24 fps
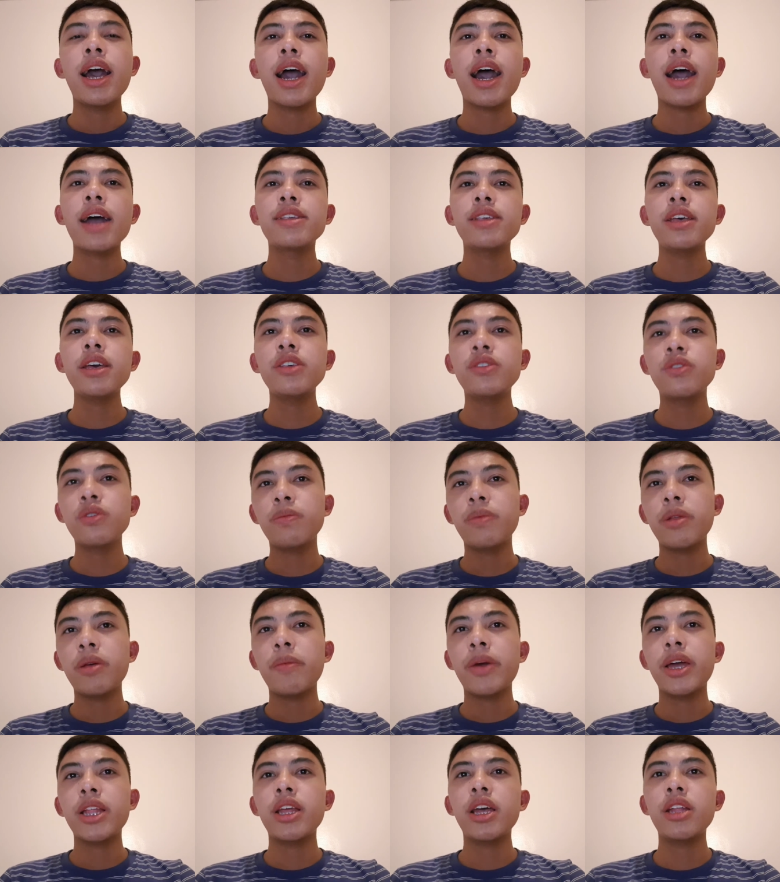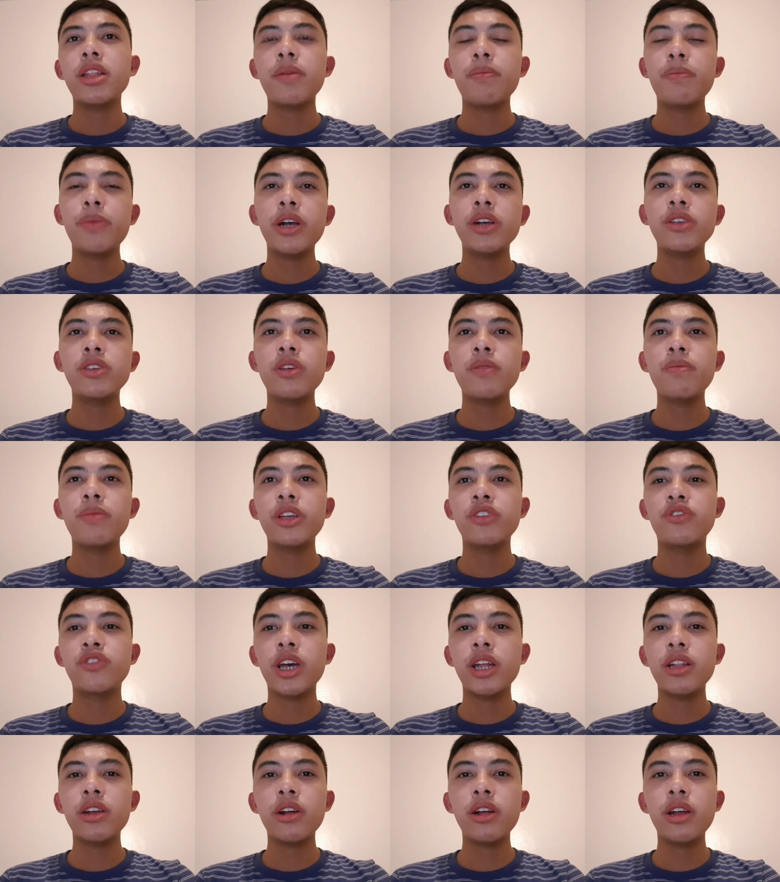as a supplement, it appears to be
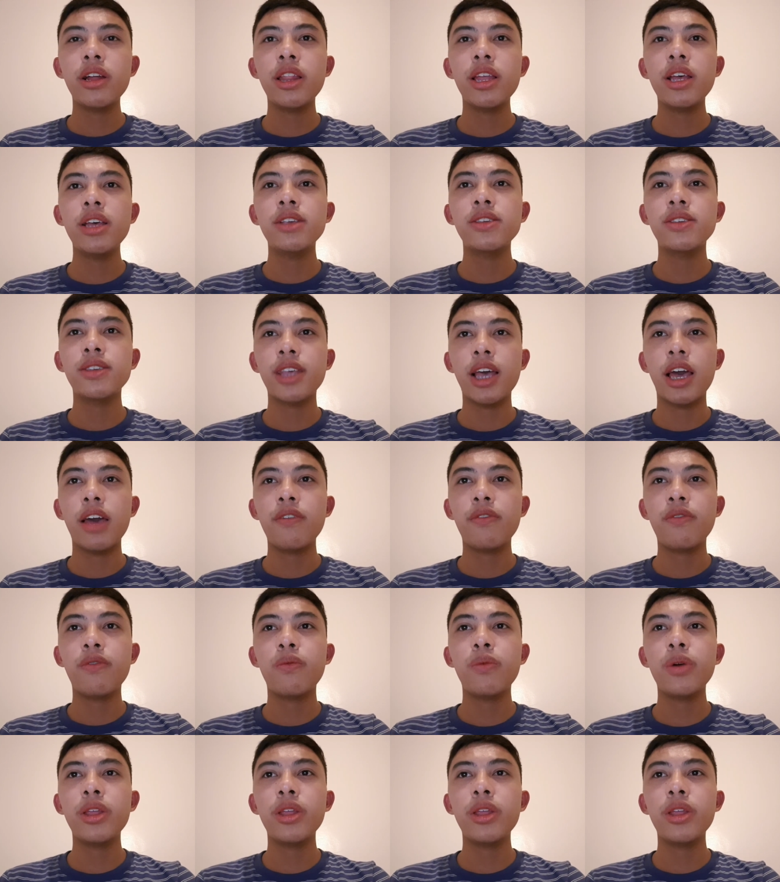generally safe